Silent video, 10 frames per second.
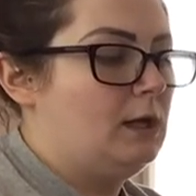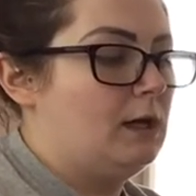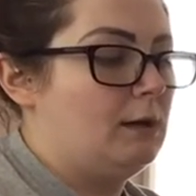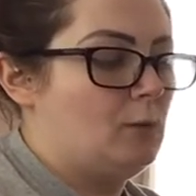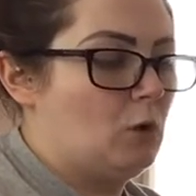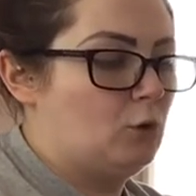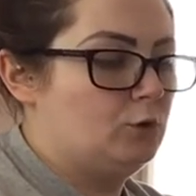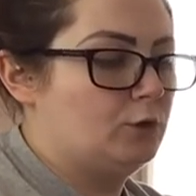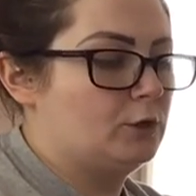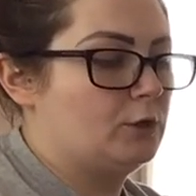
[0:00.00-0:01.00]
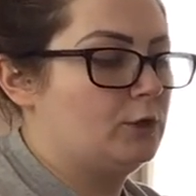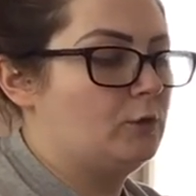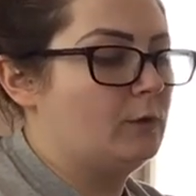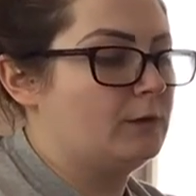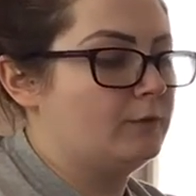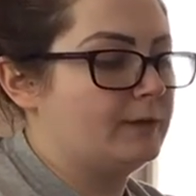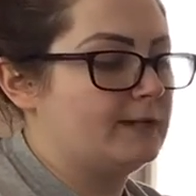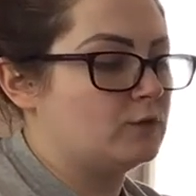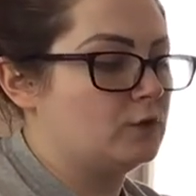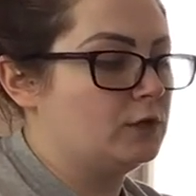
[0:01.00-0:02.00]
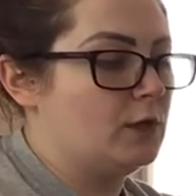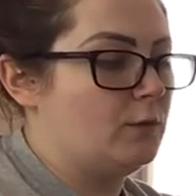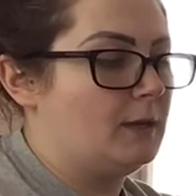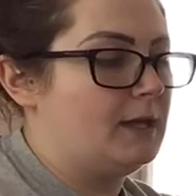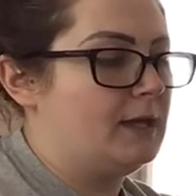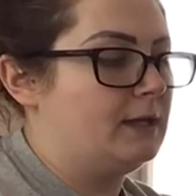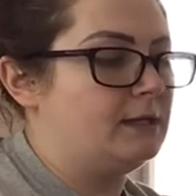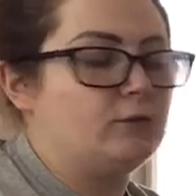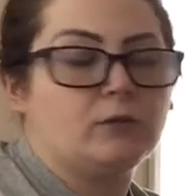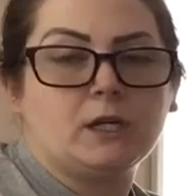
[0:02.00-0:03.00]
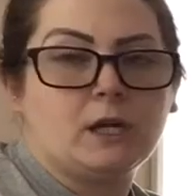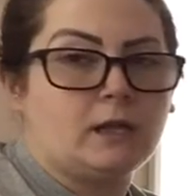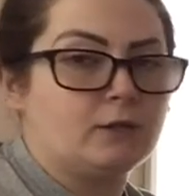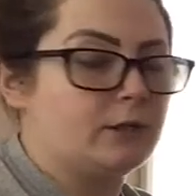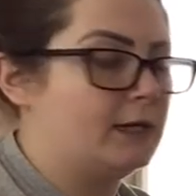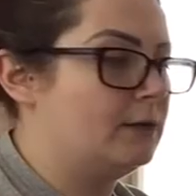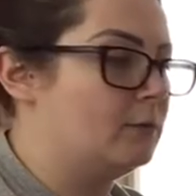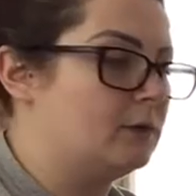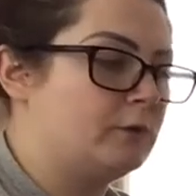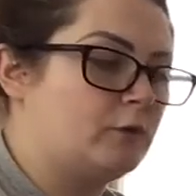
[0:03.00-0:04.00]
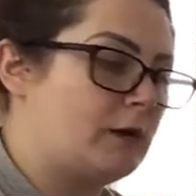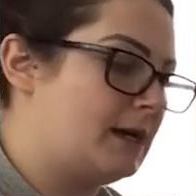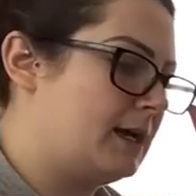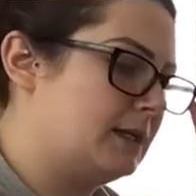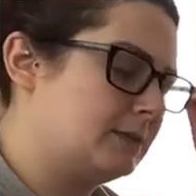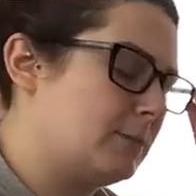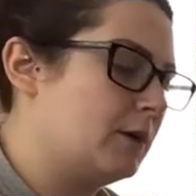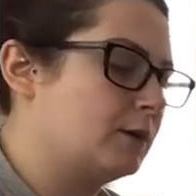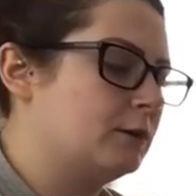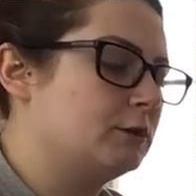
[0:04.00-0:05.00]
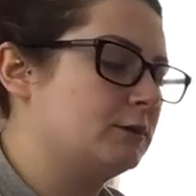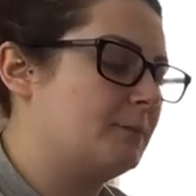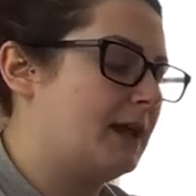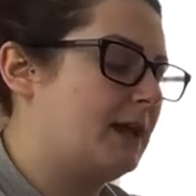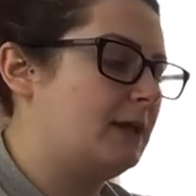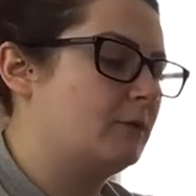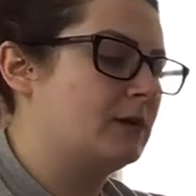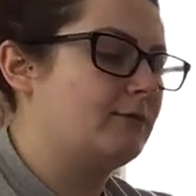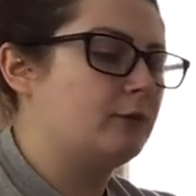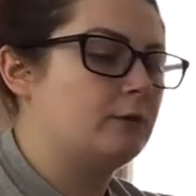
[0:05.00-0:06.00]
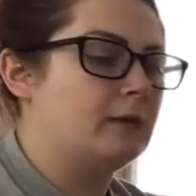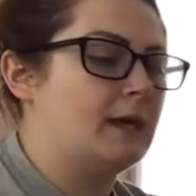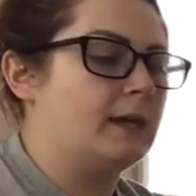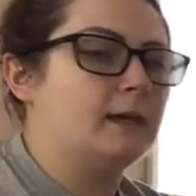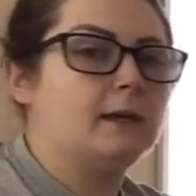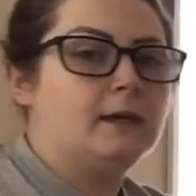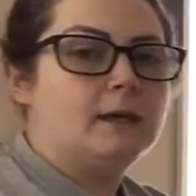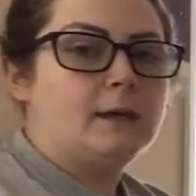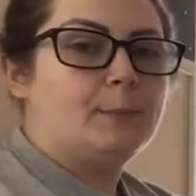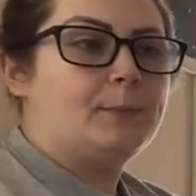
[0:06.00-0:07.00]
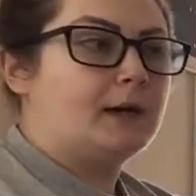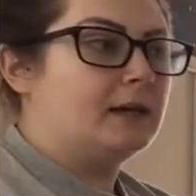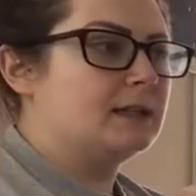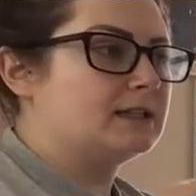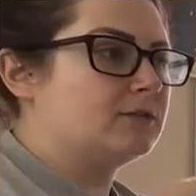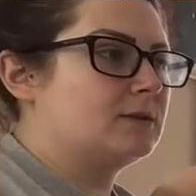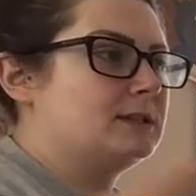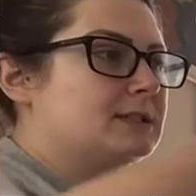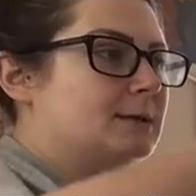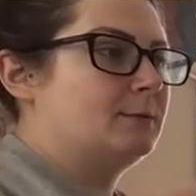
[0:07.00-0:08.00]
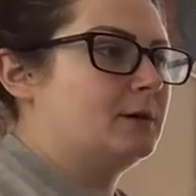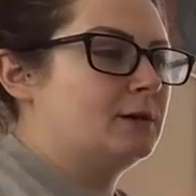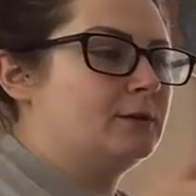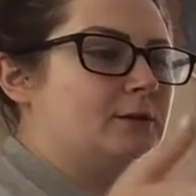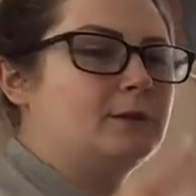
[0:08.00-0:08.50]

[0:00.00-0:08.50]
holder where the rings are going. You can color it with crayons, markers, paint, whatever you like. But it's really simple.